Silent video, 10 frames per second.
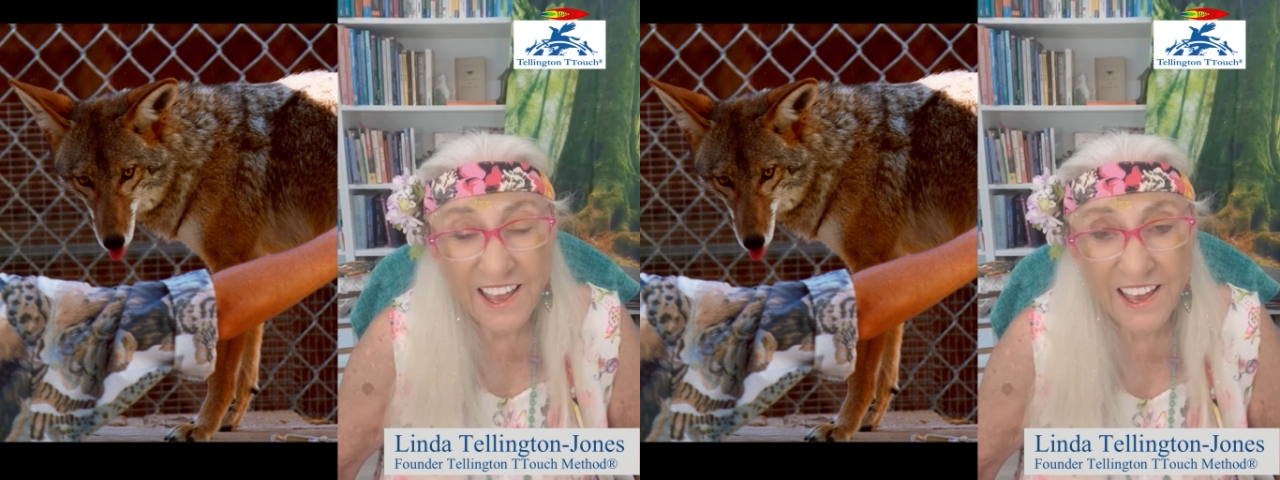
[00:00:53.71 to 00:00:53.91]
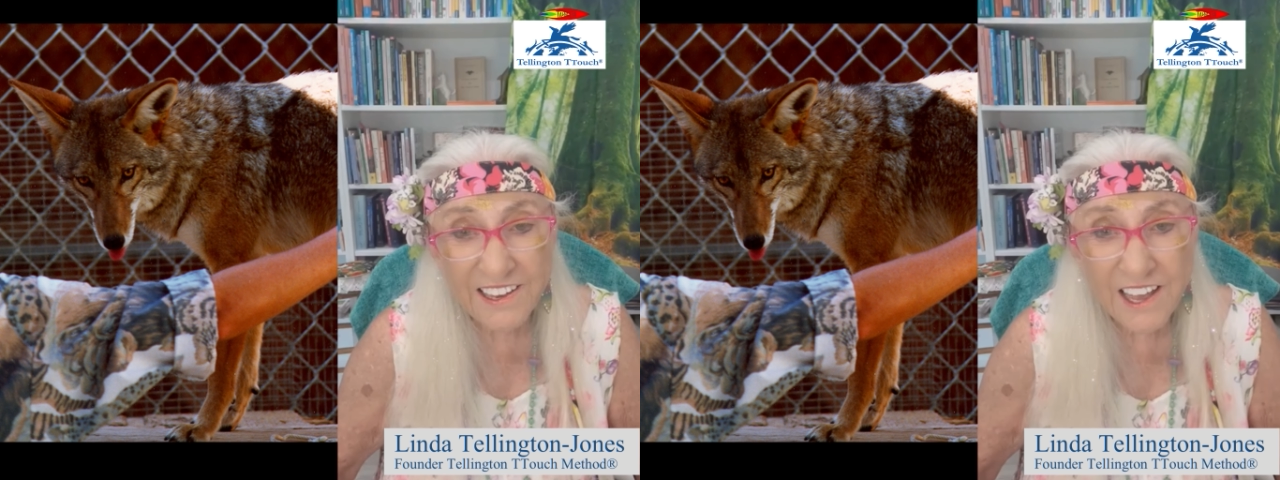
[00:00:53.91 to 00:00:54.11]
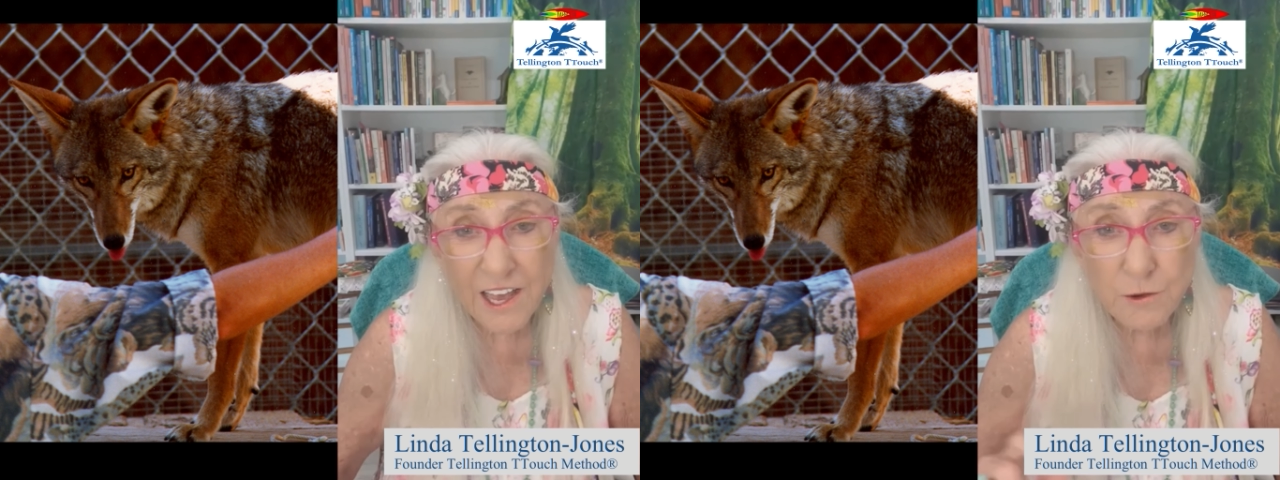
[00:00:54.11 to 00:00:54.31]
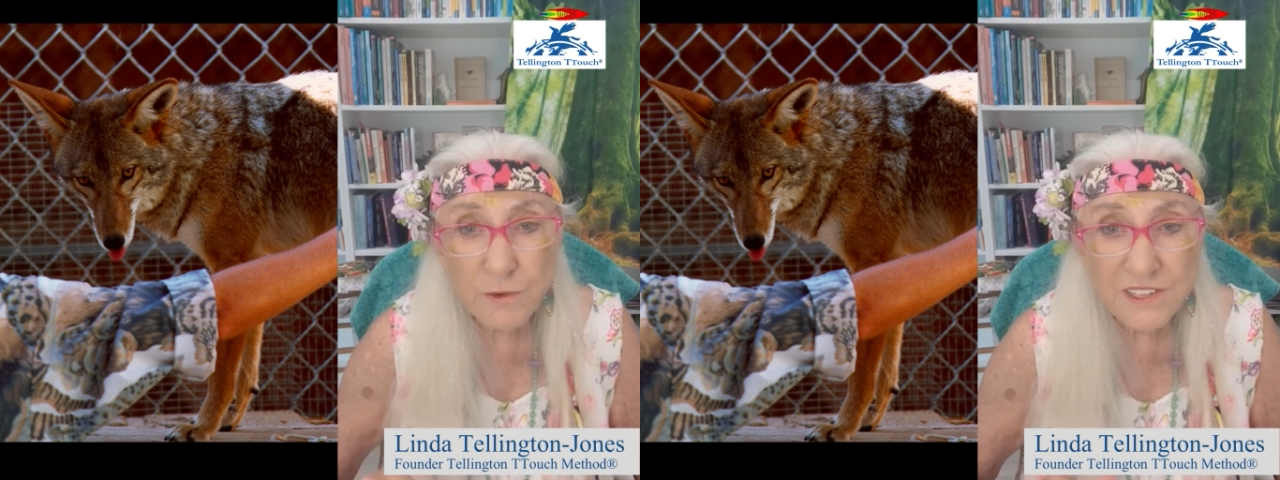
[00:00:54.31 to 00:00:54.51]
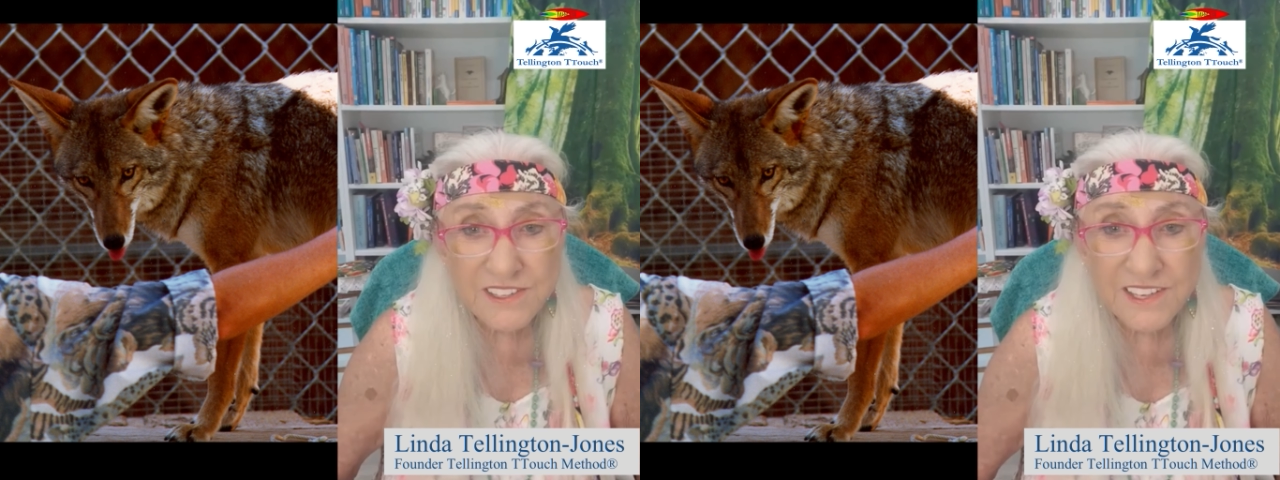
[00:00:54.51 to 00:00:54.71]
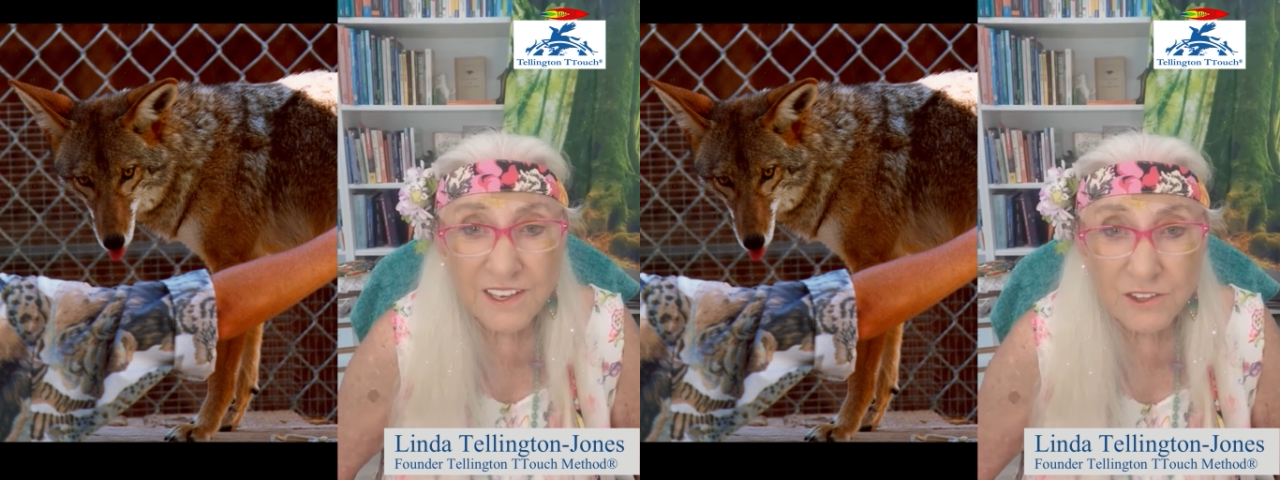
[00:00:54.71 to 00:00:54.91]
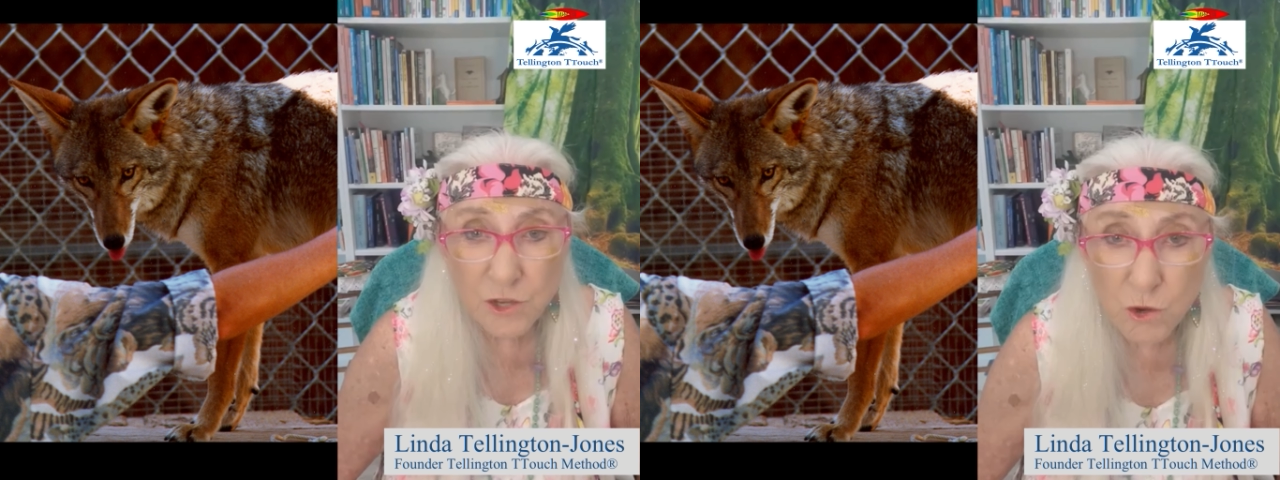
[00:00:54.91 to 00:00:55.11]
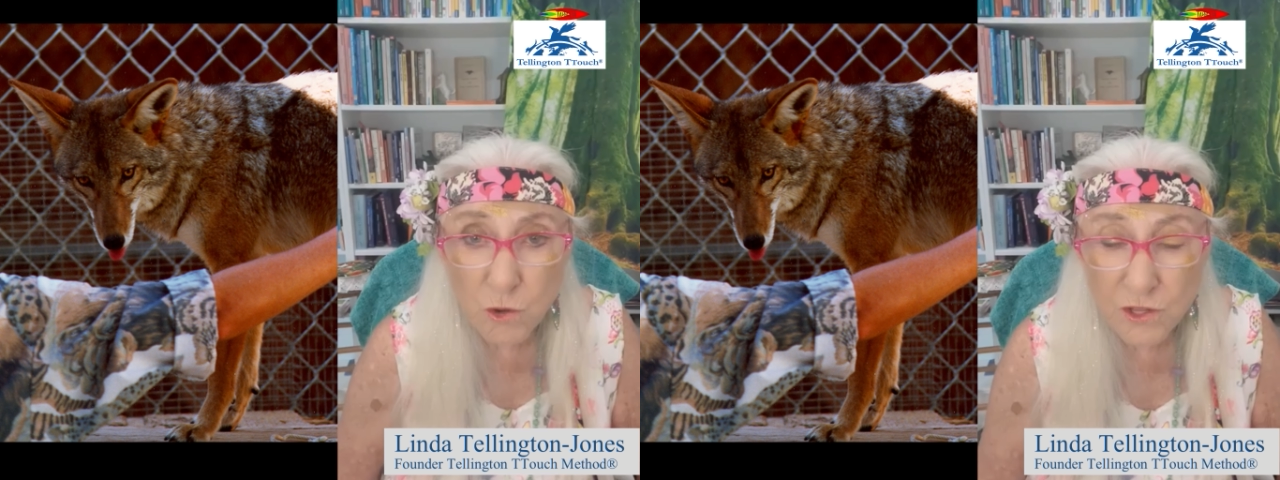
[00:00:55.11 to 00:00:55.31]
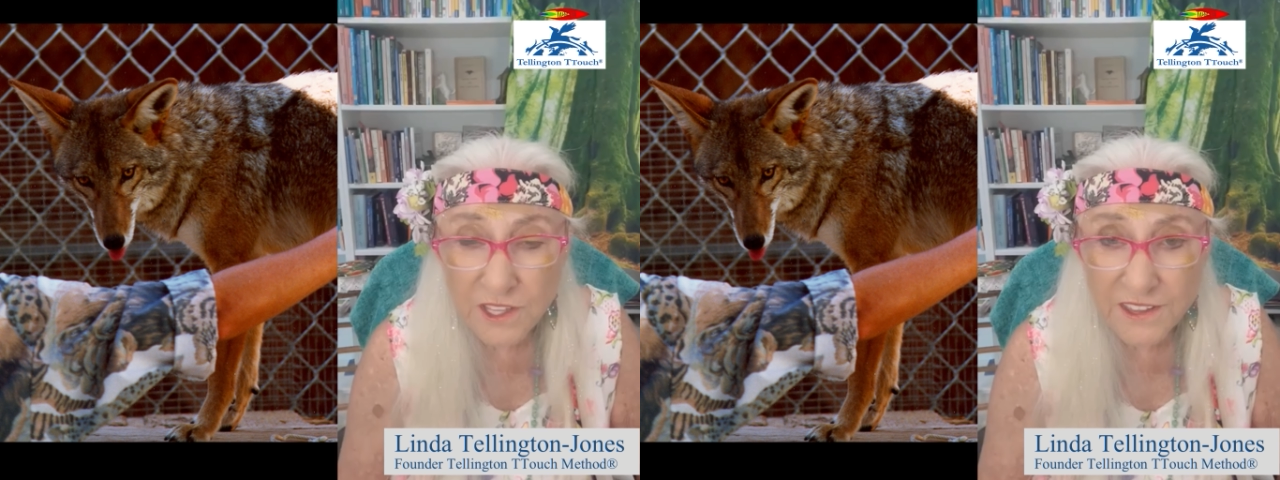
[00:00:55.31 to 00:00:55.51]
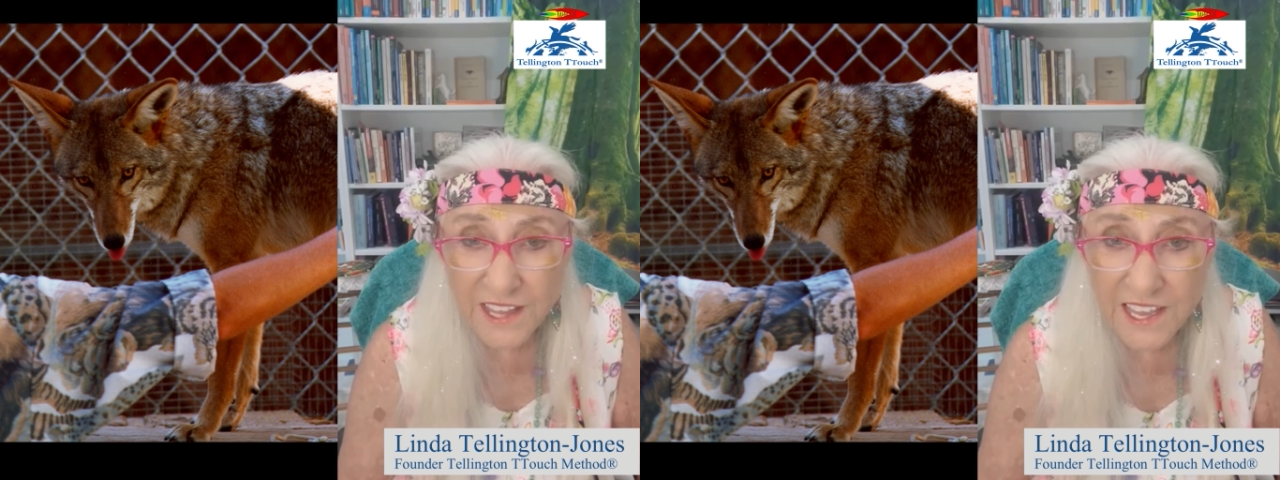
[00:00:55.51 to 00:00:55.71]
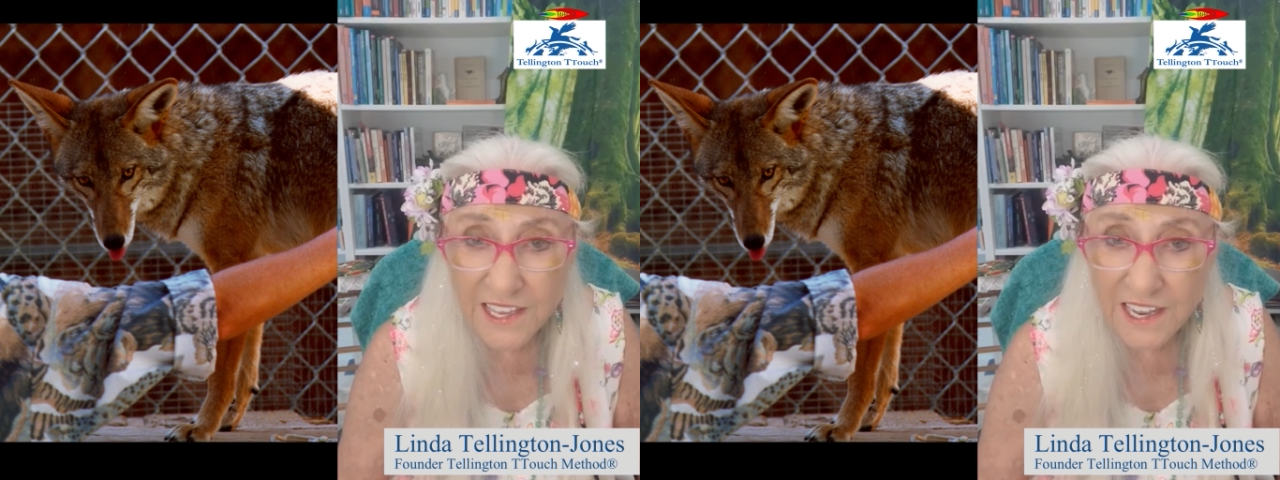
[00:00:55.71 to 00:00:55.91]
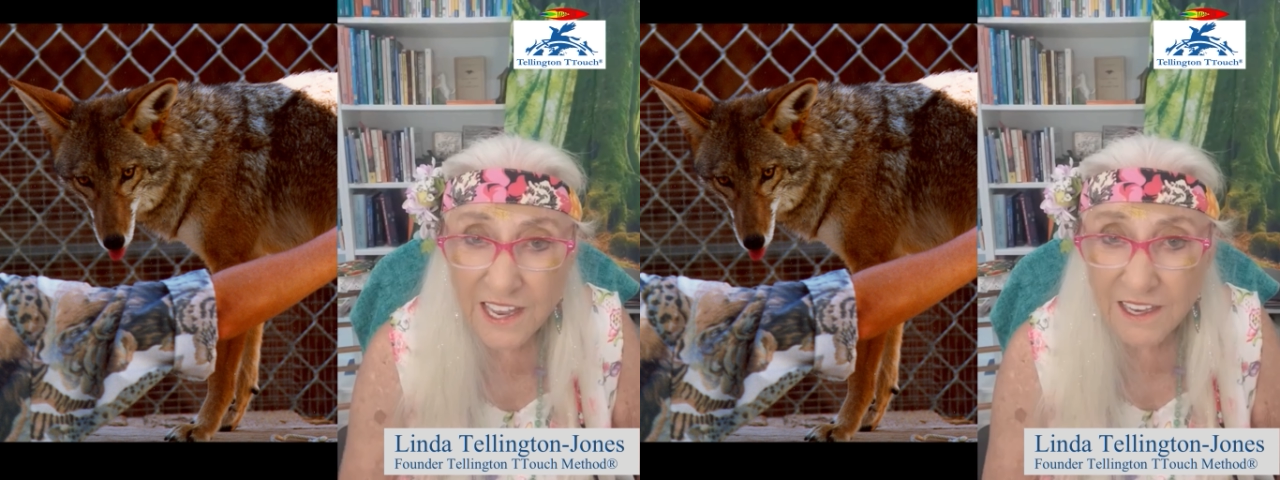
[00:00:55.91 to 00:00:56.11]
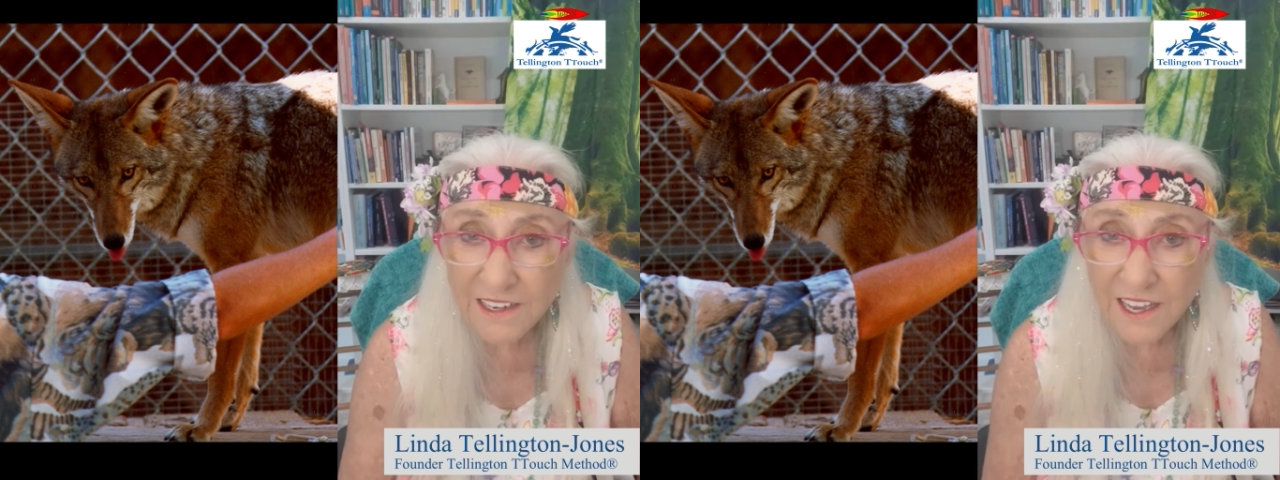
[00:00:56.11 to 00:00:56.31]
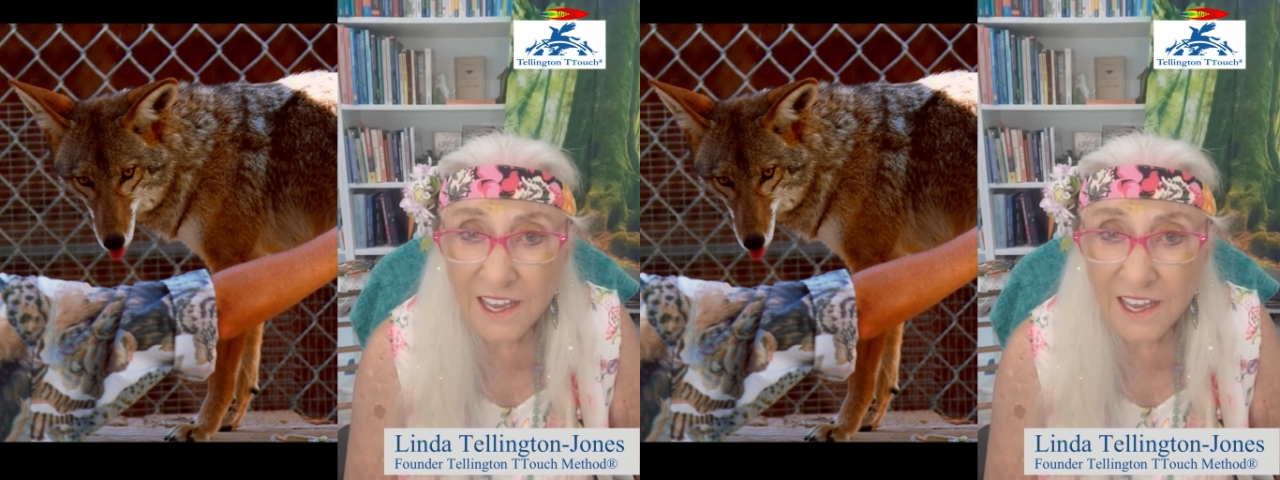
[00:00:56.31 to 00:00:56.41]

And I was told that they had had